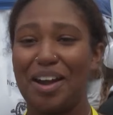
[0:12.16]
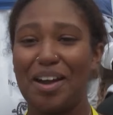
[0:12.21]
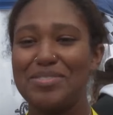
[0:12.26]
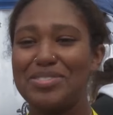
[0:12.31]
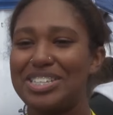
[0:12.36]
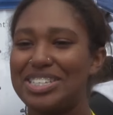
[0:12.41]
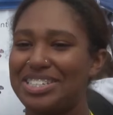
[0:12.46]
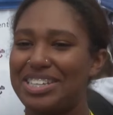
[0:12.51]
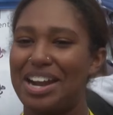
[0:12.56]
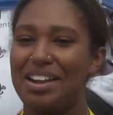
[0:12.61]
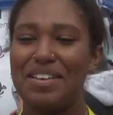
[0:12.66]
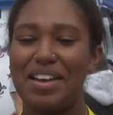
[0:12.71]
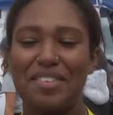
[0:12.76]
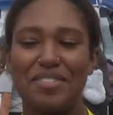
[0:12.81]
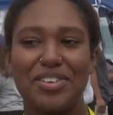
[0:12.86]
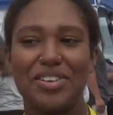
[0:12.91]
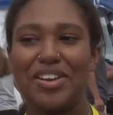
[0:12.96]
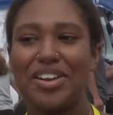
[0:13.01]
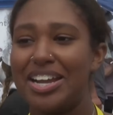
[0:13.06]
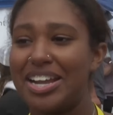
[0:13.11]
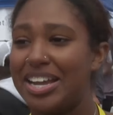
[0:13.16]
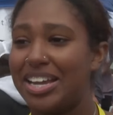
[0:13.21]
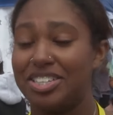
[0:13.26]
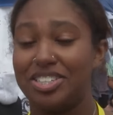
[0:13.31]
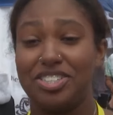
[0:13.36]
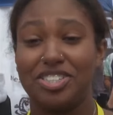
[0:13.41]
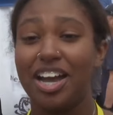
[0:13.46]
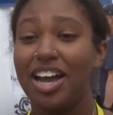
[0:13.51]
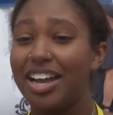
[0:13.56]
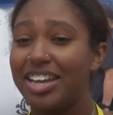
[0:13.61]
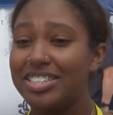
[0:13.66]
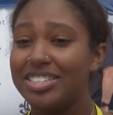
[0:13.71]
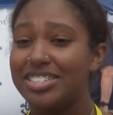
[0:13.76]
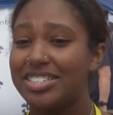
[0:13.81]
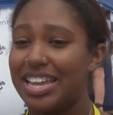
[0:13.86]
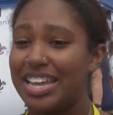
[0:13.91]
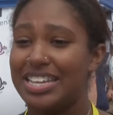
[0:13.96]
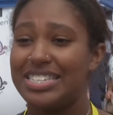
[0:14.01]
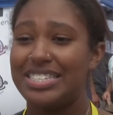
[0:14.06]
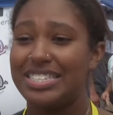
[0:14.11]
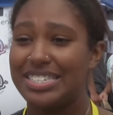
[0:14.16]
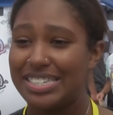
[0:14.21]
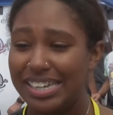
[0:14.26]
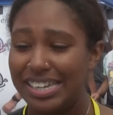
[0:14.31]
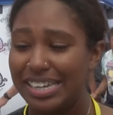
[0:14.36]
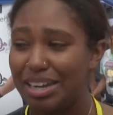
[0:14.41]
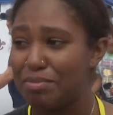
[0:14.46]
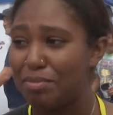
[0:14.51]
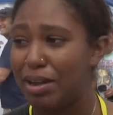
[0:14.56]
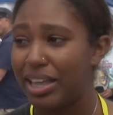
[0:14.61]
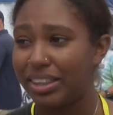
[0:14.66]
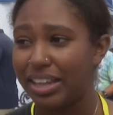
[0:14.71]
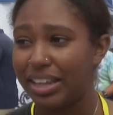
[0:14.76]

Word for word: competition I've ever judged and seen in my